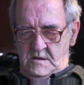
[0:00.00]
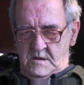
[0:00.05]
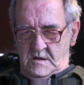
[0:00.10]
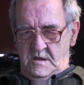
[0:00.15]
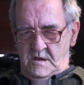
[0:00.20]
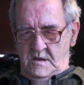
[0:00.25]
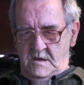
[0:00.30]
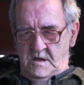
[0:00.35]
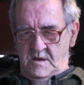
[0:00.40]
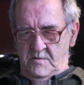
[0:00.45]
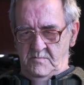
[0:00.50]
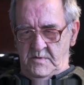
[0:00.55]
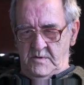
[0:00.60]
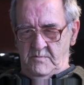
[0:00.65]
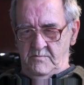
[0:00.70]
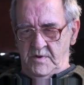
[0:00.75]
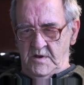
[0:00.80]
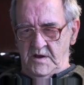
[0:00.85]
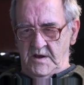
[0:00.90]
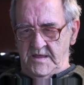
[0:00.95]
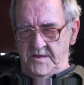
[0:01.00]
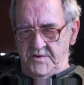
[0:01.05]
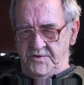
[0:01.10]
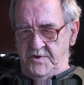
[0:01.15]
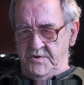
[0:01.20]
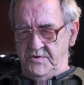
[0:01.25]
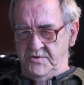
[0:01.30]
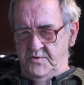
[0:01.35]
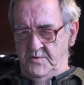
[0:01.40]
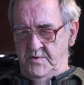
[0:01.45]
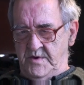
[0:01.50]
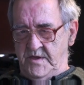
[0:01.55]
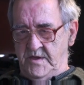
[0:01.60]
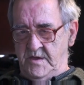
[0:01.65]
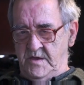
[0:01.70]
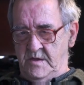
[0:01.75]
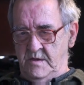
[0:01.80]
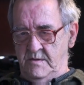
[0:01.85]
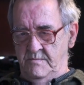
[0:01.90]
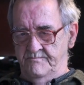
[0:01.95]
I remember later
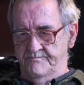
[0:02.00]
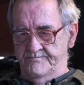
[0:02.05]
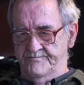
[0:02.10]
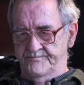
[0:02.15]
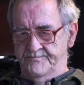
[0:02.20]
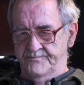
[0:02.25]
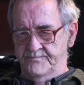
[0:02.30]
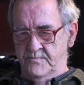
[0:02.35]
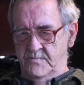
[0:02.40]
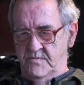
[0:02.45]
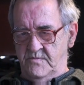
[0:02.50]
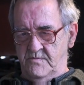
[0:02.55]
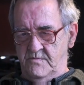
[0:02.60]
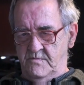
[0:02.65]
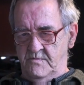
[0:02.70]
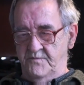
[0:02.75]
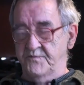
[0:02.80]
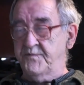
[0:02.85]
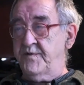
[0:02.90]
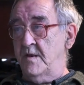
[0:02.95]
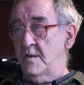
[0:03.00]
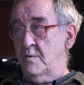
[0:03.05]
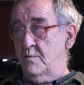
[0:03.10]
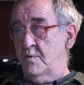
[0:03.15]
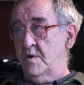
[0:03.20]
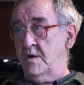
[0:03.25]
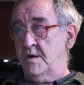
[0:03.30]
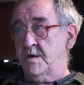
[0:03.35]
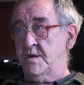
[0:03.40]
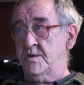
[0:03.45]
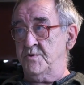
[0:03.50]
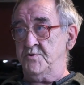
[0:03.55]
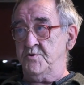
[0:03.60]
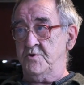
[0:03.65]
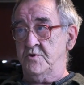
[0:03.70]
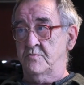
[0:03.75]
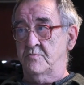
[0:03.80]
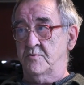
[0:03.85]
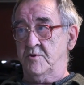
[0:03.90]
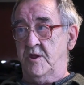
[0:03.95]
doing fieldwork in
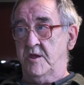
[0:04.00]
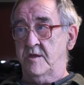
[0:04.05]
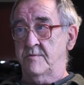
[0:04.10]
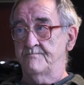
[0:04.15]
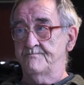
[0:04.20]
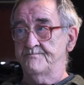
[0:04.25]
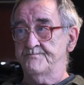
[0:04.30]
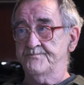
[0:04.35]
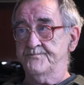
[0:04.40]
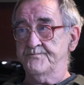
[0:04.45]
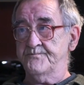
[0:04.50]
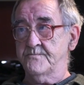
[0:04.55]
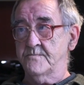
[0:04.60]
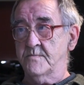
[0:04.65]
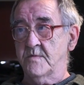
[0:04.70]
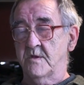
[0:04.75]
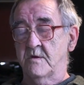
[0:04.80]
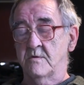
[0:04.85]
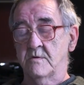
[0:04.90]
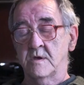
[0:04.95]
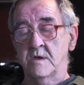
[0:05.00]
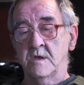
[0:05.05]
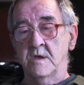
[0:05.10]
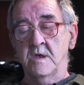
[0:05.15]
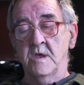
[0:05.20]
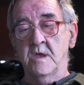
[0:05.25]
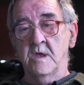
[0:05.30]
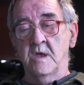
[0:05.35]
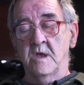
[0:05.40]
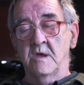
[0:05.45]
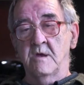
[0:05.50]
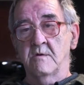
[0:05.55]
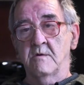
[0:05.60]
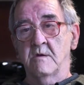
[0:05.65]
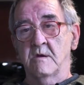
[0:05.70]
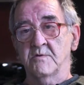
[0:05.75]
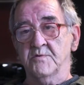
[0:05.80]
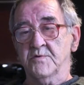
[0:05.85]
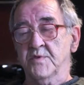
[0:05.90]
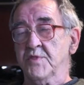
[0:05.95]
Germany.
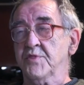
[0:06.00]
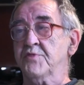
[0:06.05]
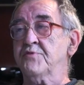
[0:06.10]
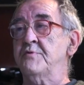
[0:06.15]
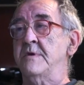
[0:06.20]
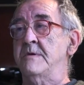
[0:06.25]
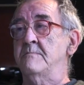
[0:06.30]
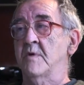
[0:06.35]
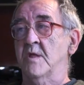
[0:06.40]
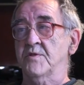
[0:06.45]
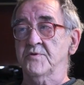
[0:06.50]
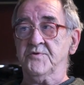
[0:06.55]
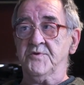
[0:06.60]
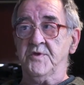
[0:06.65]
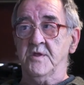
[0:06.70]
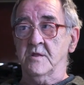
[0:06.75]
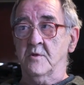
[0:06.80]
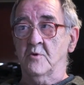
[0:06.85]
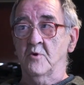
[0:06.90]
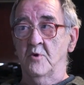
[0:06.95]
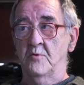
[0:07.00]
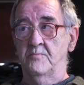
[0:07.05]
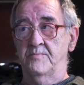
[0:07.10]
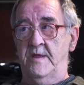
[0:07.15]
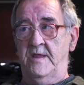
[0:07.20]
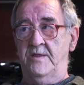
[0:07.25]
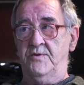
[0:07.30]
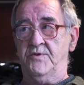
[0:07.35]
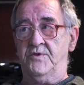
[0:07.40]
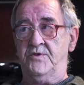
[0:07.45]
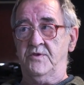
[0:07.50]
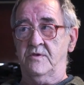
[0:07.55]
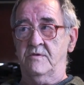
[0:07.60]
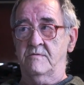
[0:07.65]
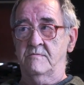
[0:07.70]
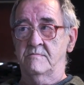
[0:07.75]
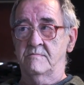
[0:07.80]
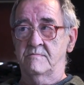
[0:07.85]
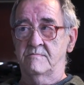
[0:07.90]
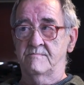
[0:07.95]
I was in 3 months in
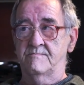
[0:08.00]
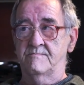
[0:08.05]
Koblenz,